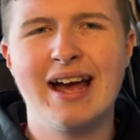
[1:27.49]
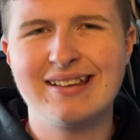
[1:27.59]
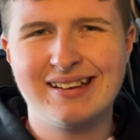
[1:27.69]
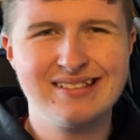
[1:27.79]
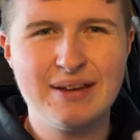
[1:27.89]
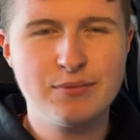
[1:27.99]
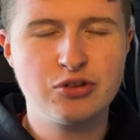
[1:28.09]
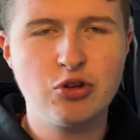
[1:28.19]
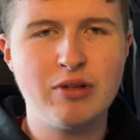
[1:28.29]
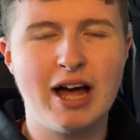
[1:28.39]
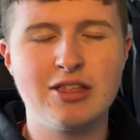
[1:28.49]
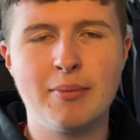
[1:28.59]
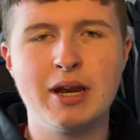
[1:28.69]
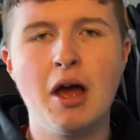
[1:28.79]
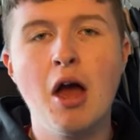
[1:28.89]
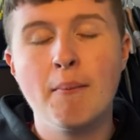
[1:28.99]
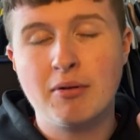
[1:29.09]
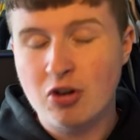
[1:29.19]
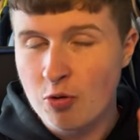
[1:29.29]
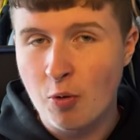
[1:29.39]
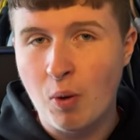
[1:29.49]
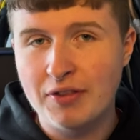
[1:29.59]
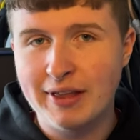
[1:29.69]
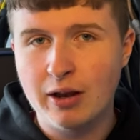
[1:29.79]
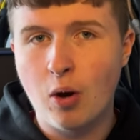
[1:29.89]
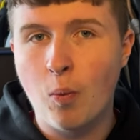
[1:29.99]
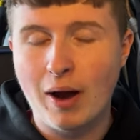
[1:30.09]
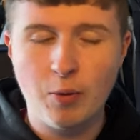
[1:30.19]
as they seem to do that at the minute, but I'm going to go with a 1-0 away